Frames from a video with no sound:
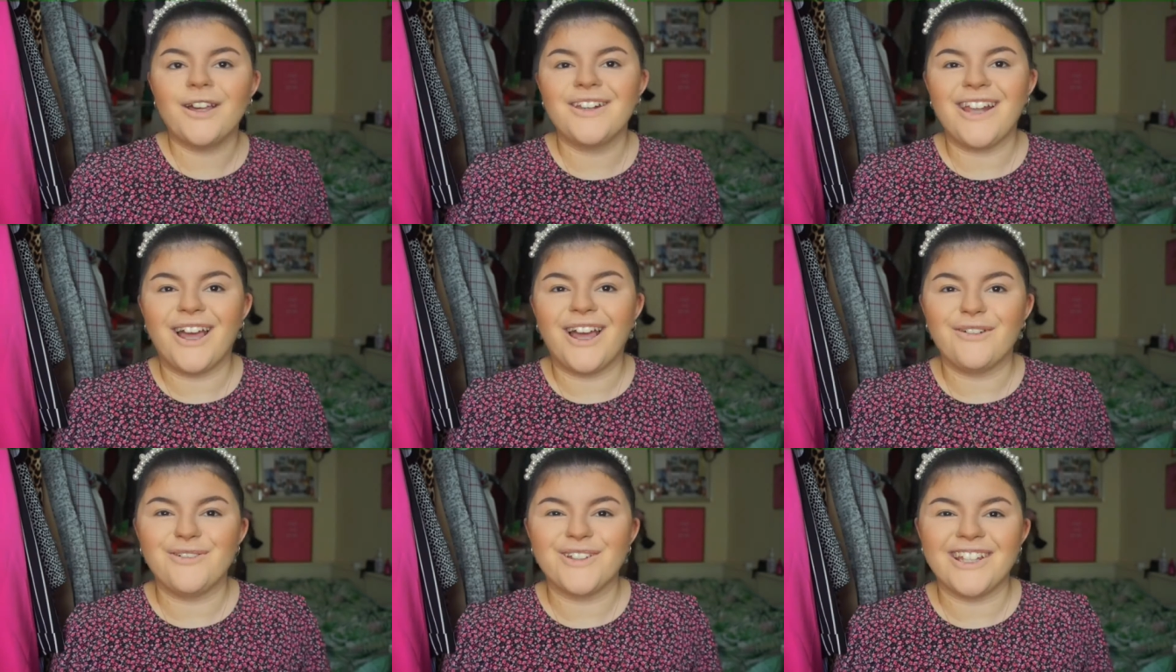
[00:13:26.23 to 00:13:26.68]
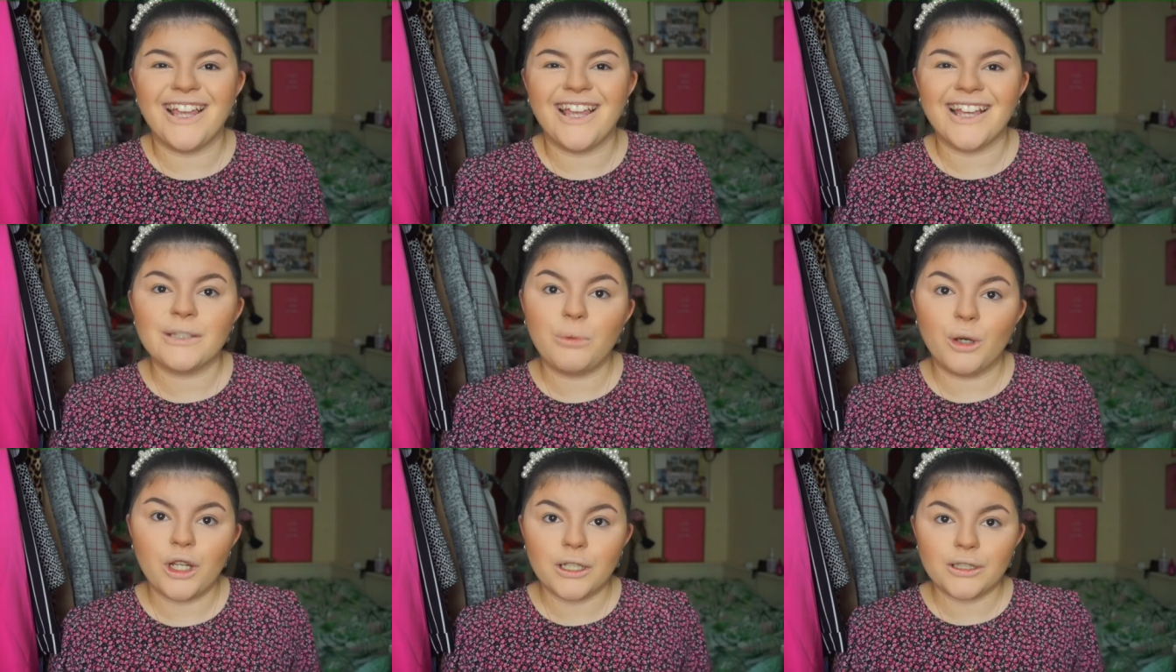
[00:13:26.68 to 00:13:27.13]
now for the next
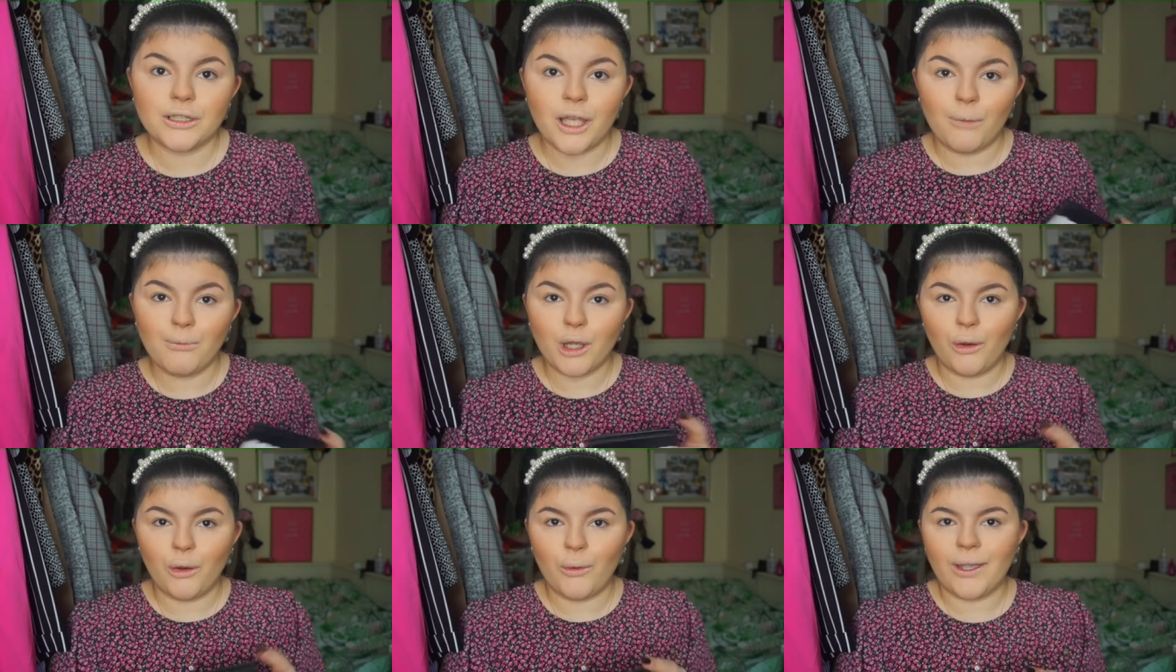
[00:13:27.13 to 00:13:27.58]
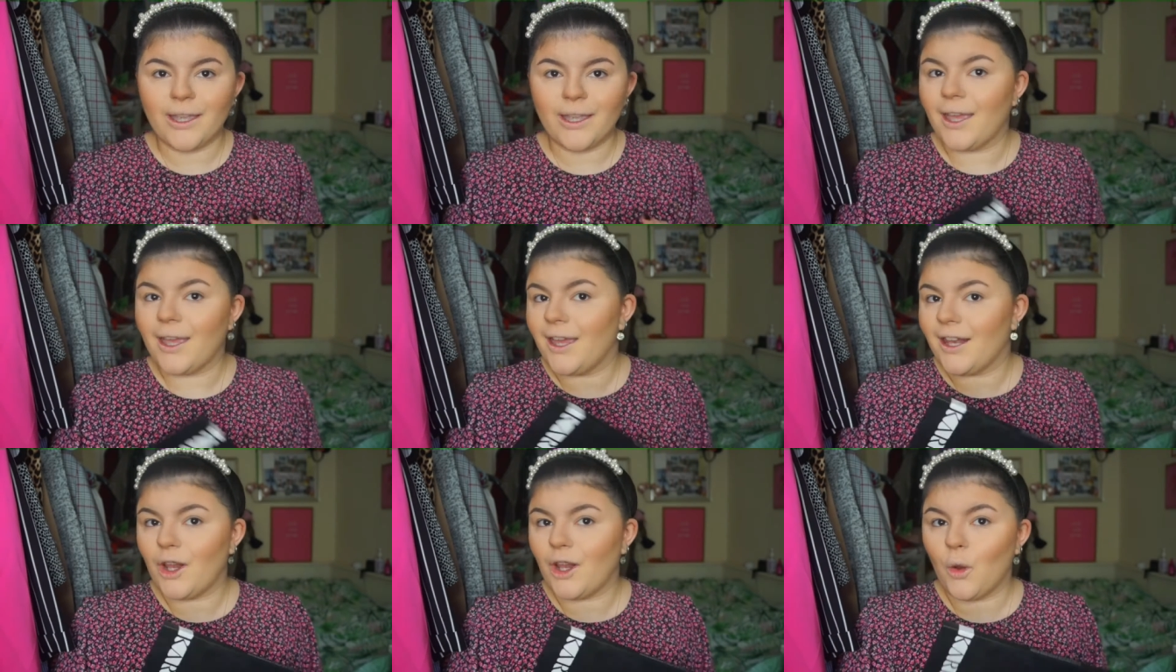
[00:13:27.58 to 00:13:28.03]
product, I'm going
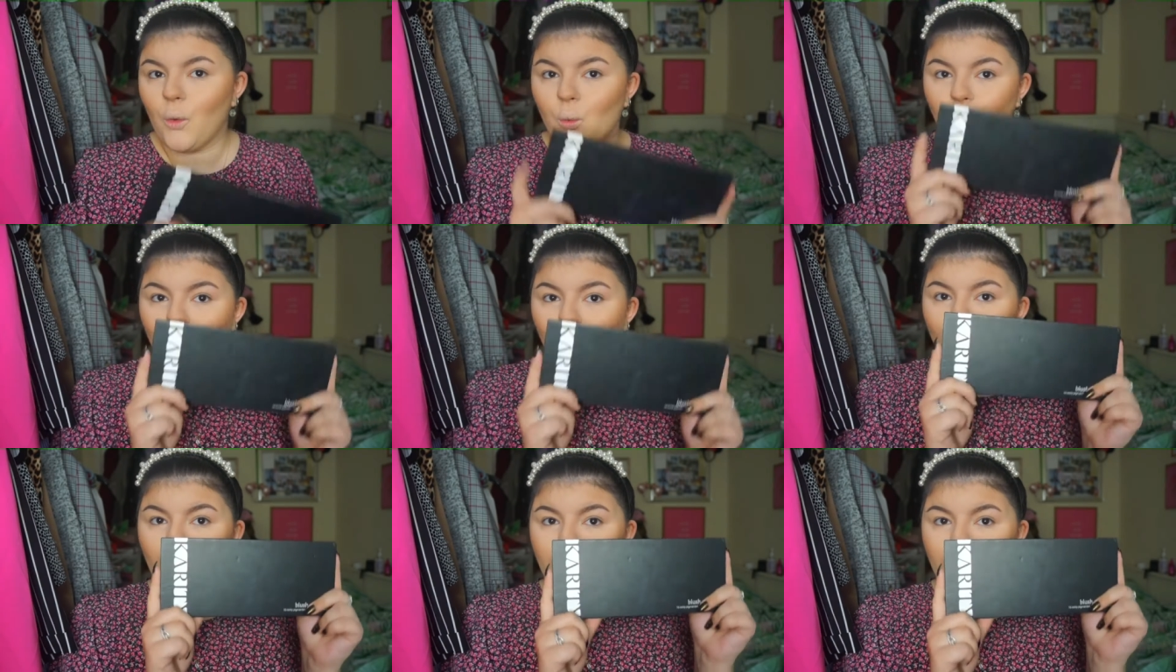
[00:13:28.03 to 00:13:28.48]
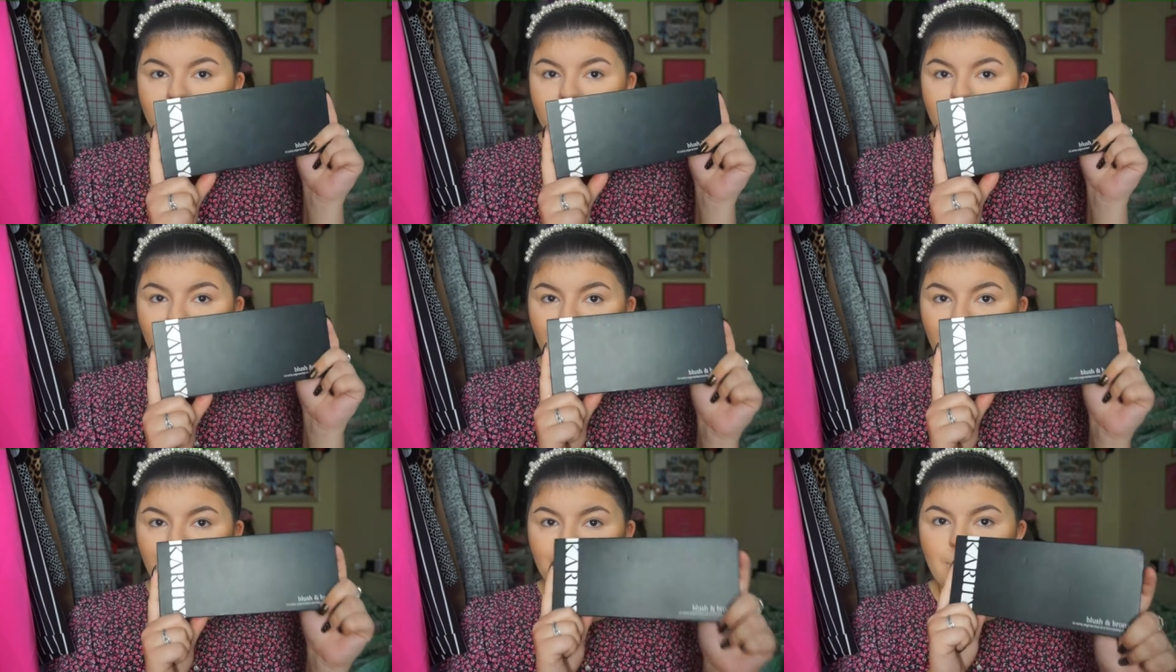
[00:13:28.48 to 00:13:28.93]
in with
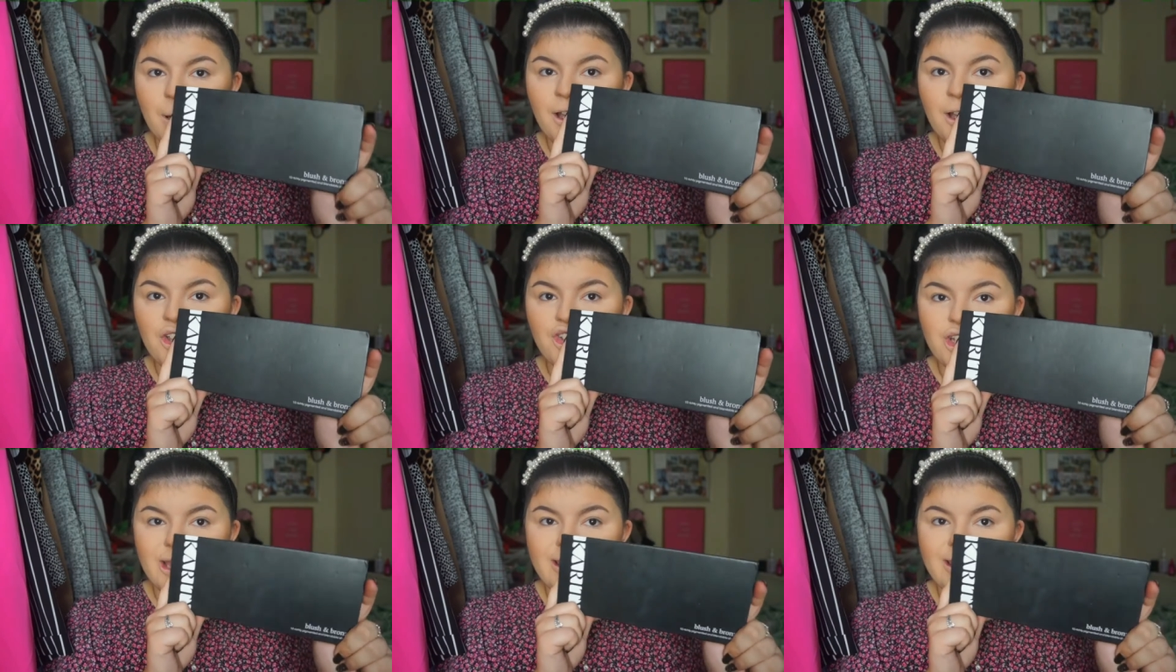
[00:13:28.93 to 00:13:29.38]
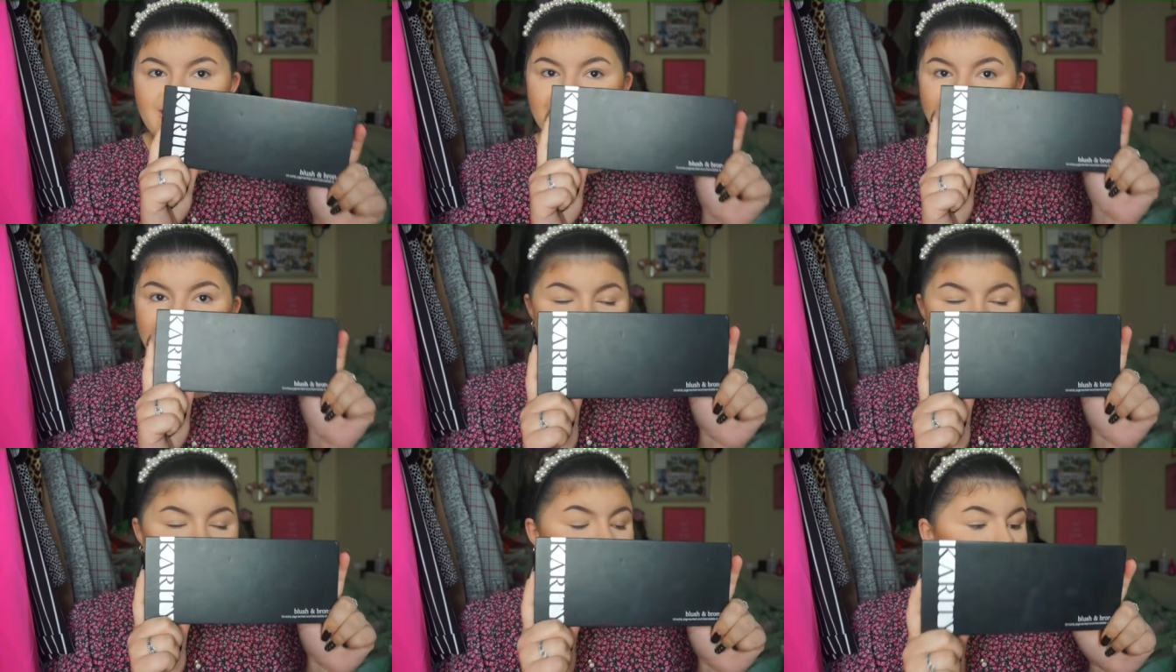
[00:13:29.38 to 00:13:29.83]
blush and this is the
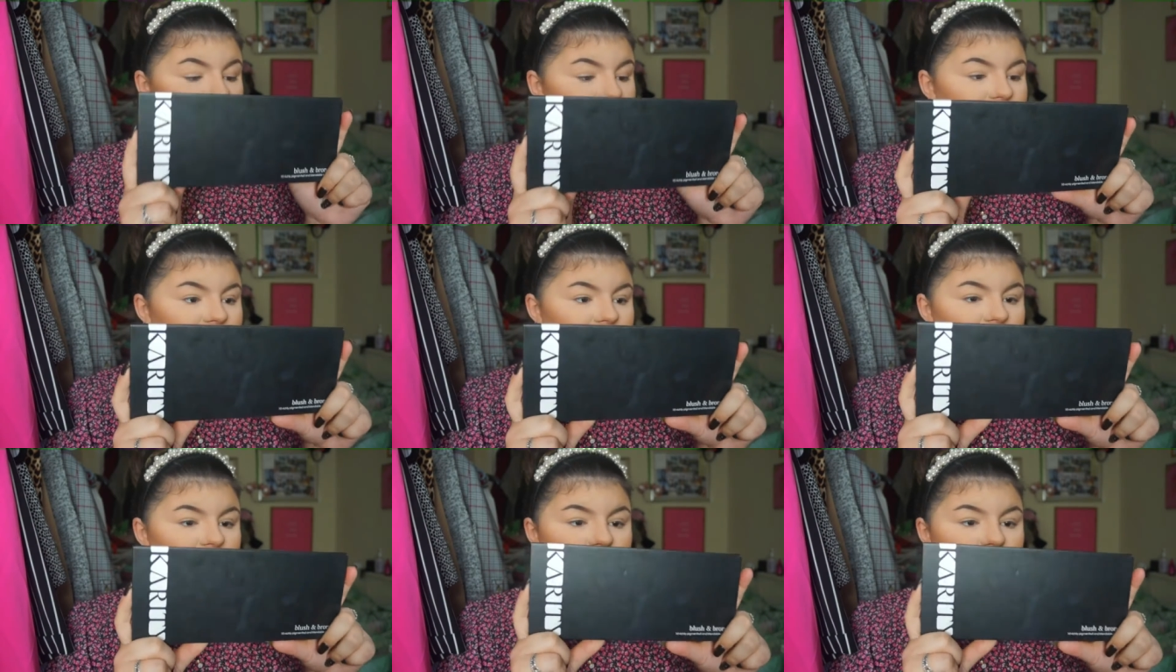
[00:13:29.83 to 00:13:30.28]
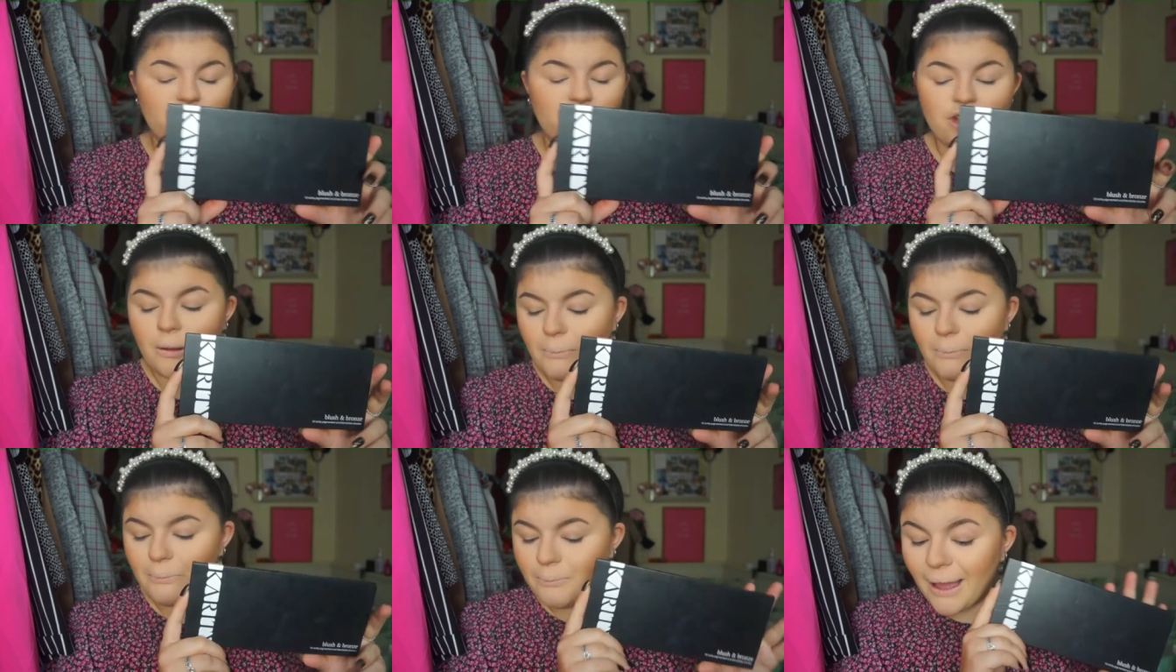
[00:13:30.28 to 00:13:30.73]
Carity Blush
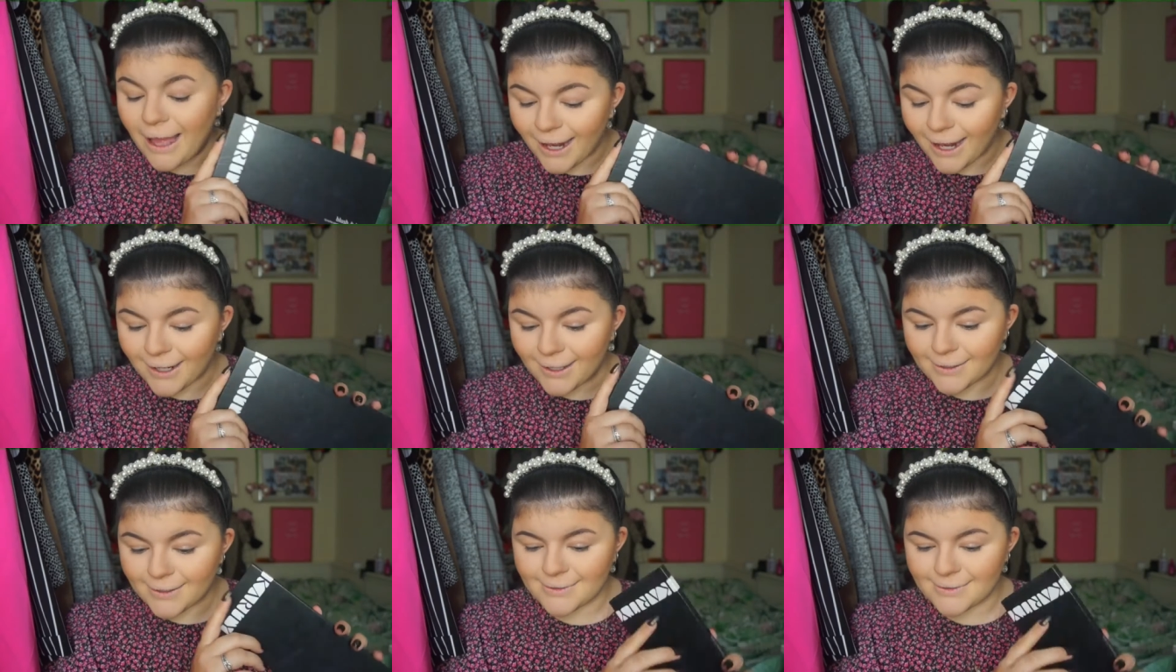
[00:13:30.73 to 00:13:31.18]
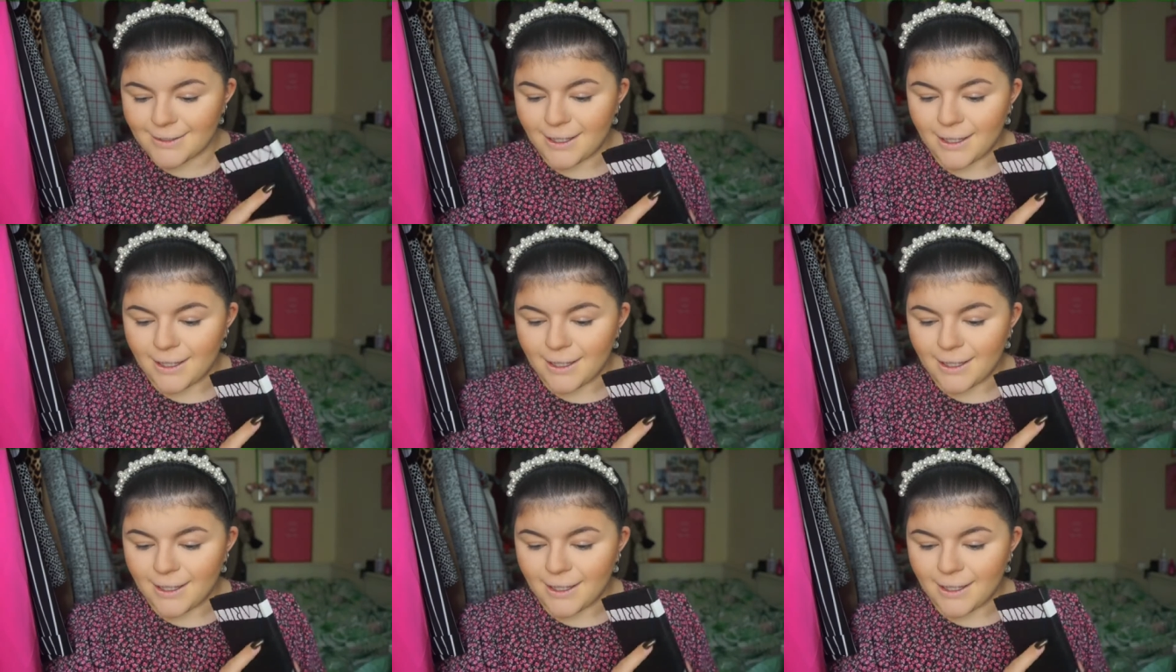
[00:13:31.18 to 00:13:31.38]
Palette